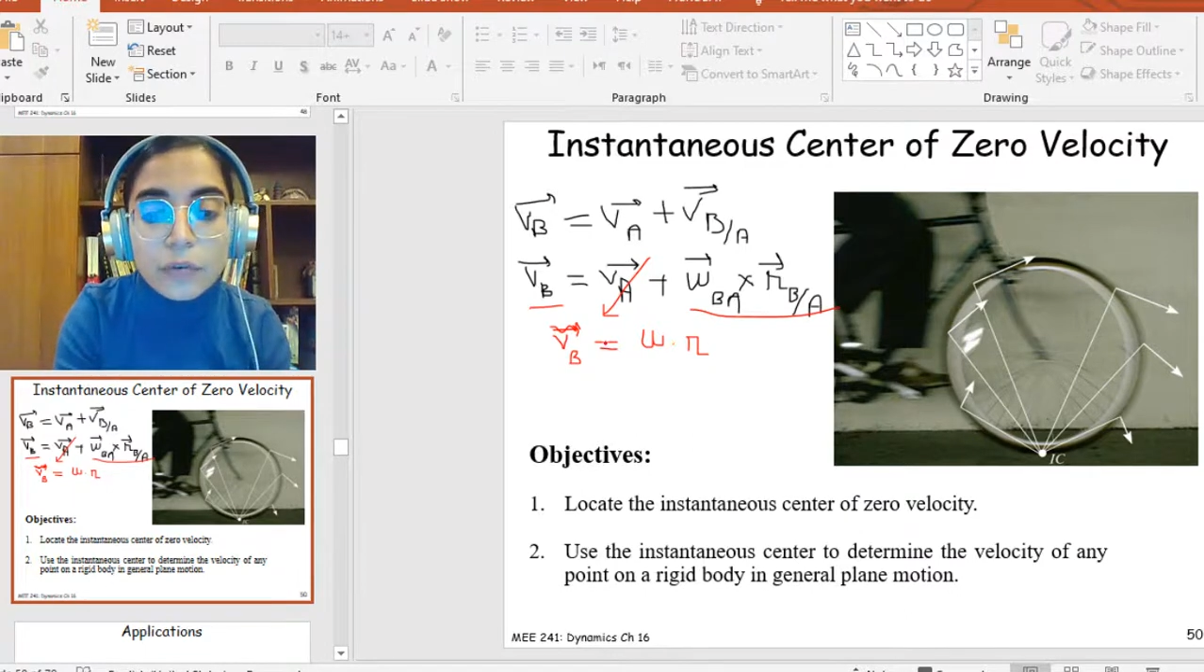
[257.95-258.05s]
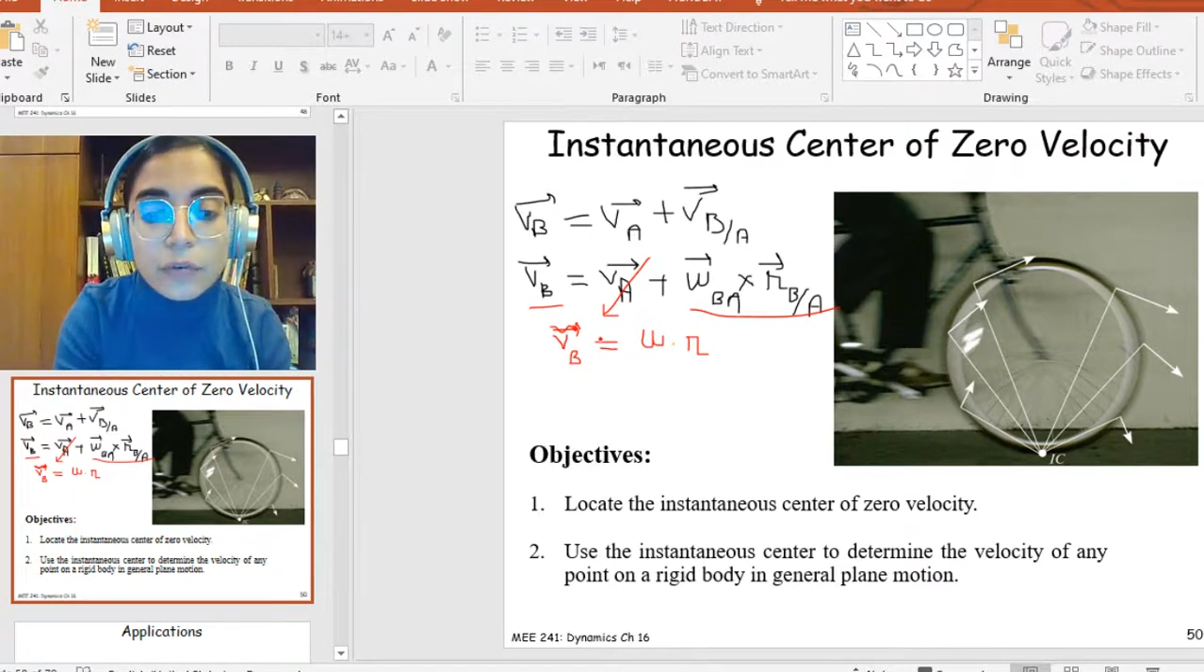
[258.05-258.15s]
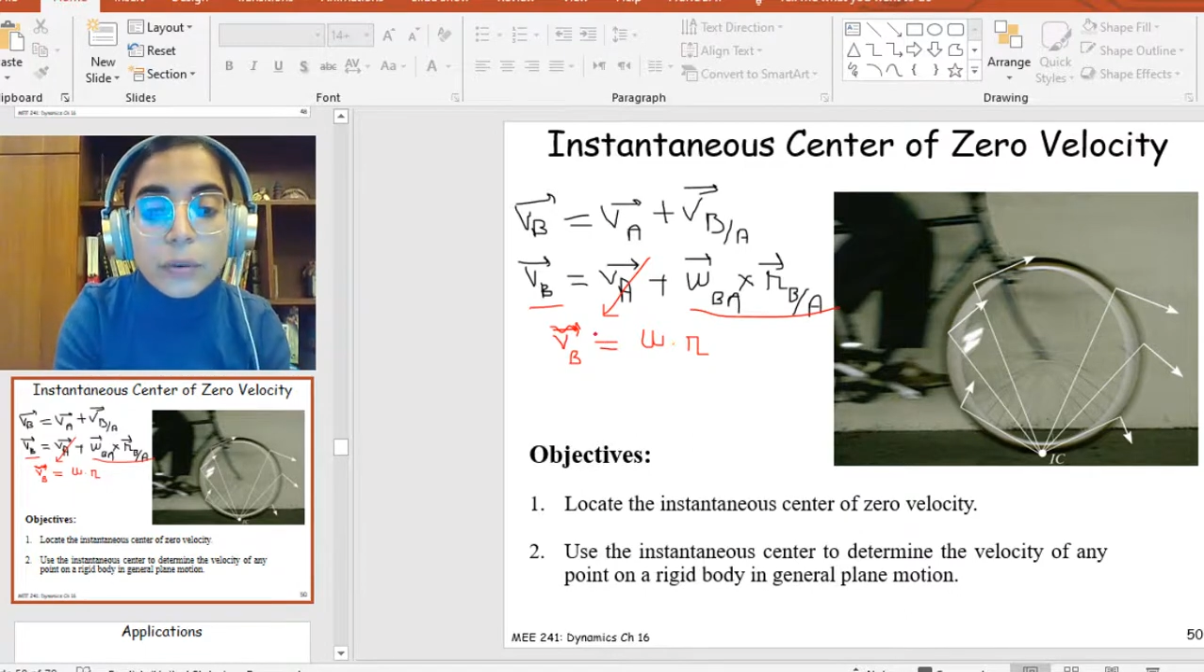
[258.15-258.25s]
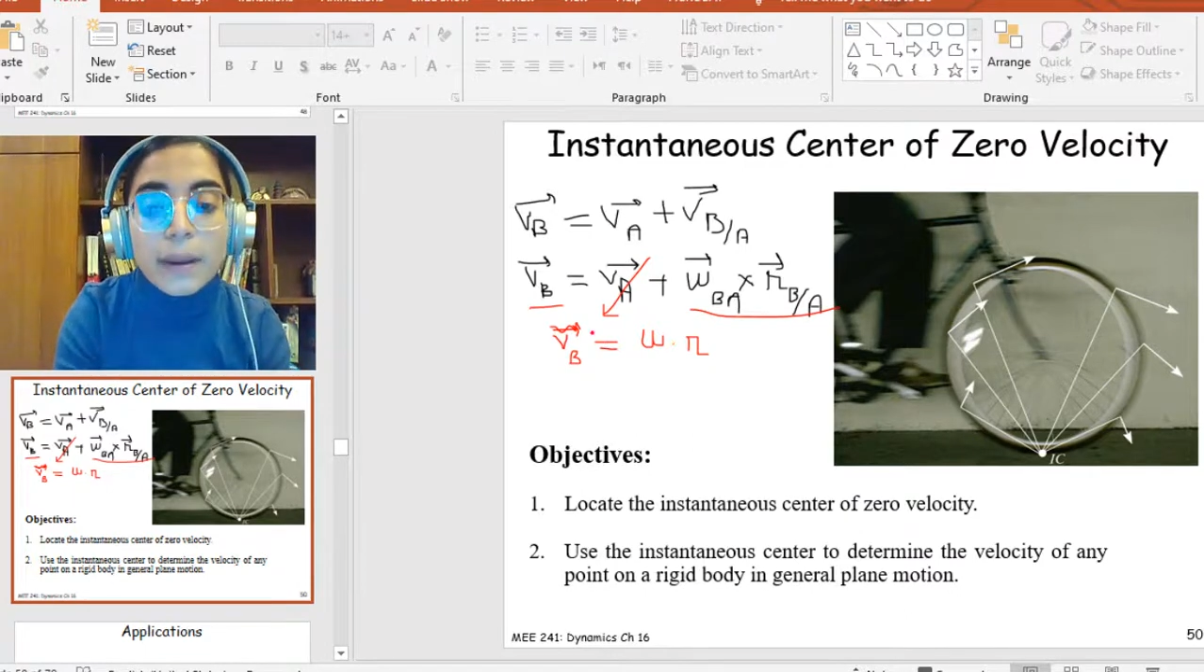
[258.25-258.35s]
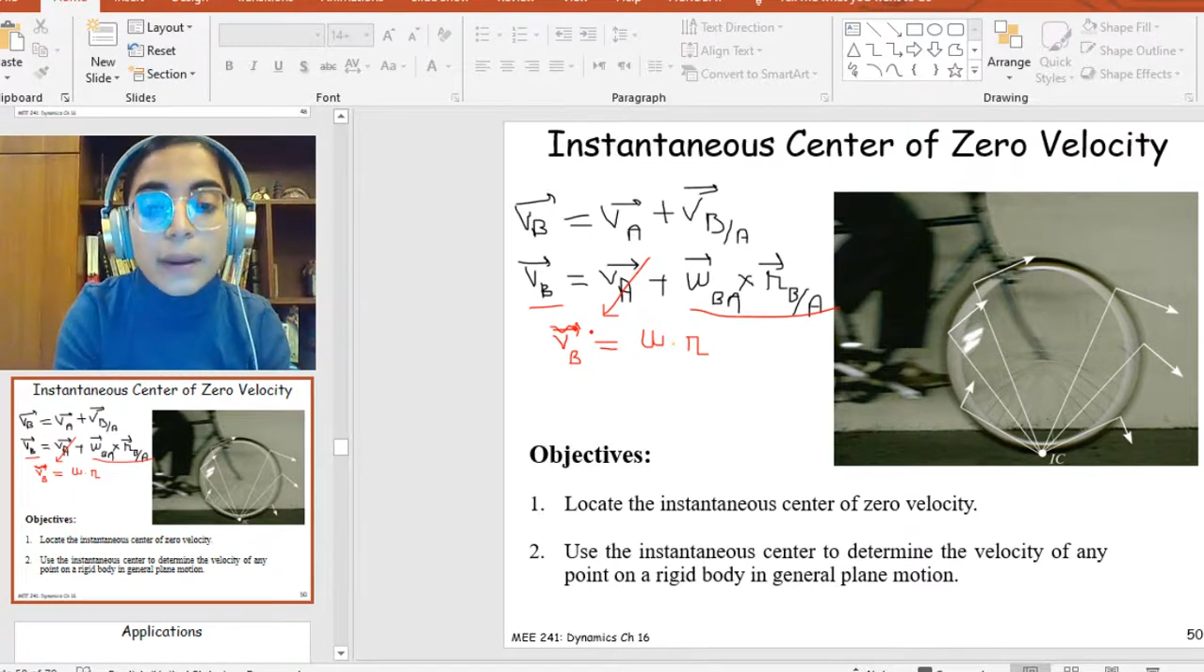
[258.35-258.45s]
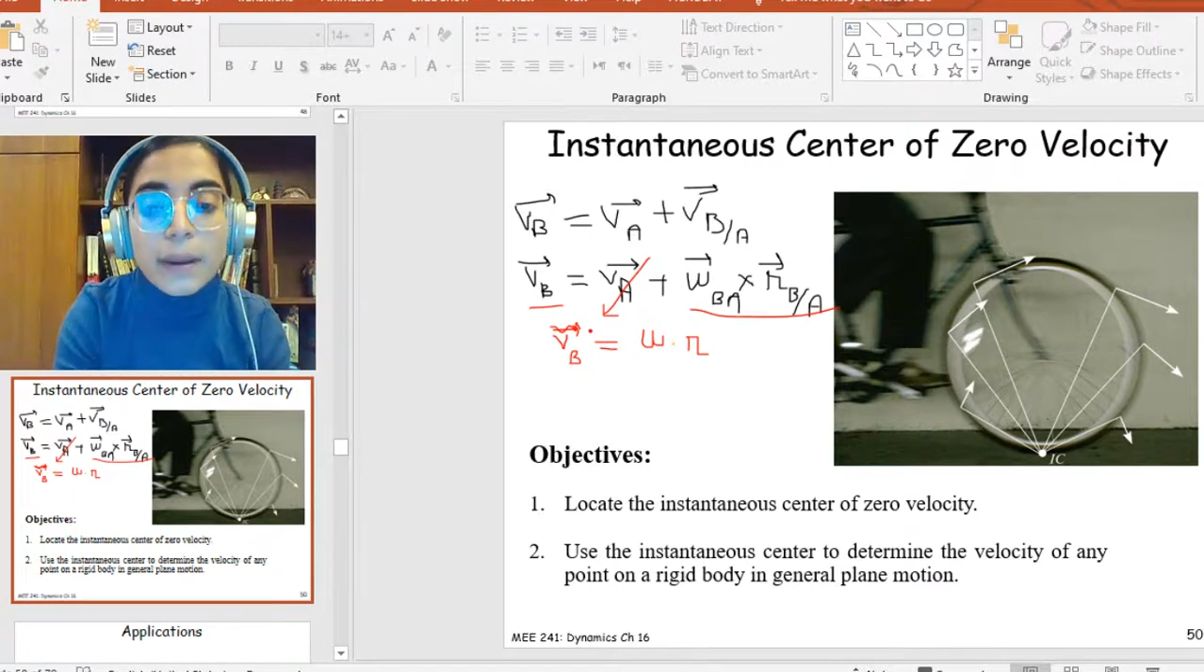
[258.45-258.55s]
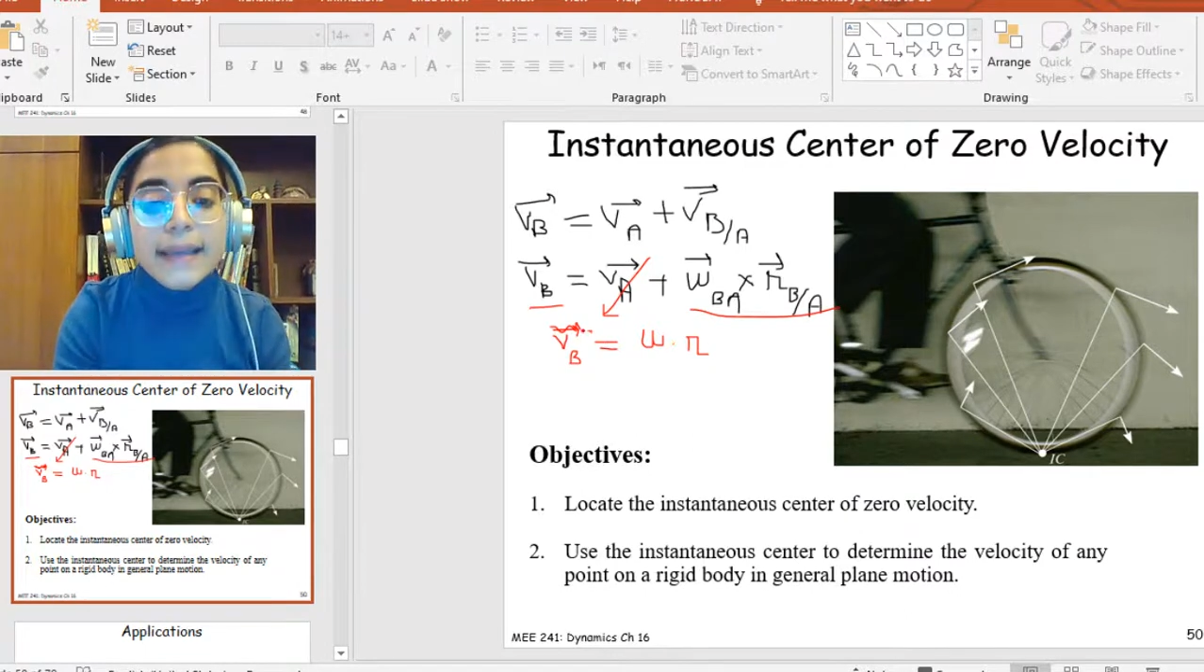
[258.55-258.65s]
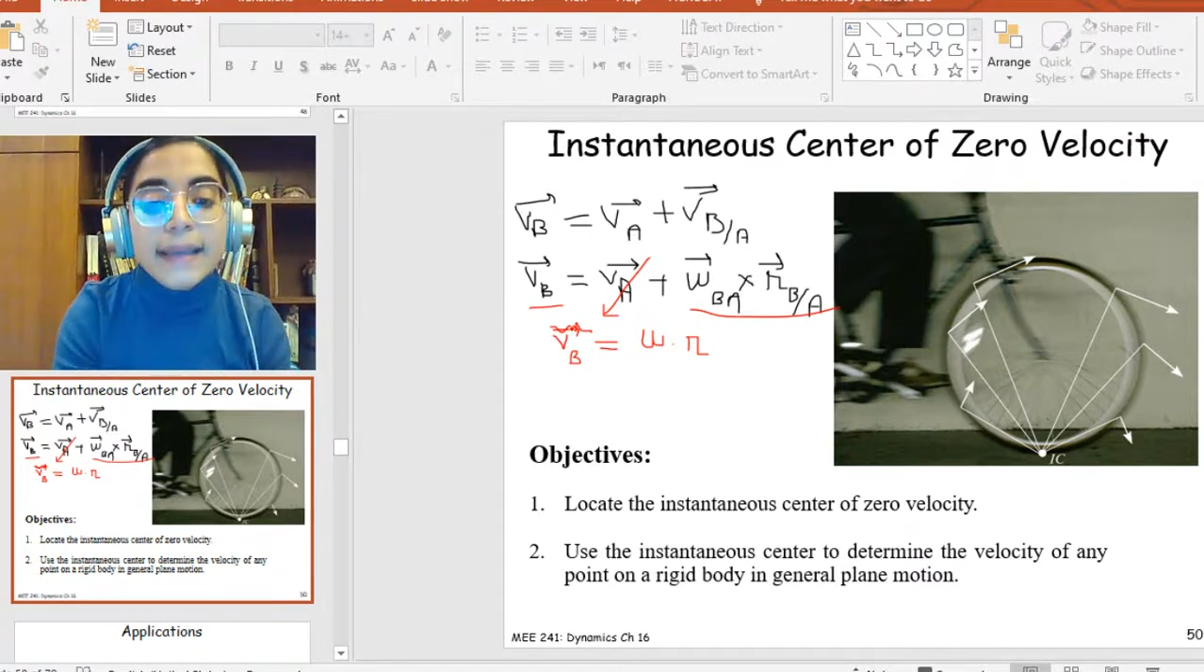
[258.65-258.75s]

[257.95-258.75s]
form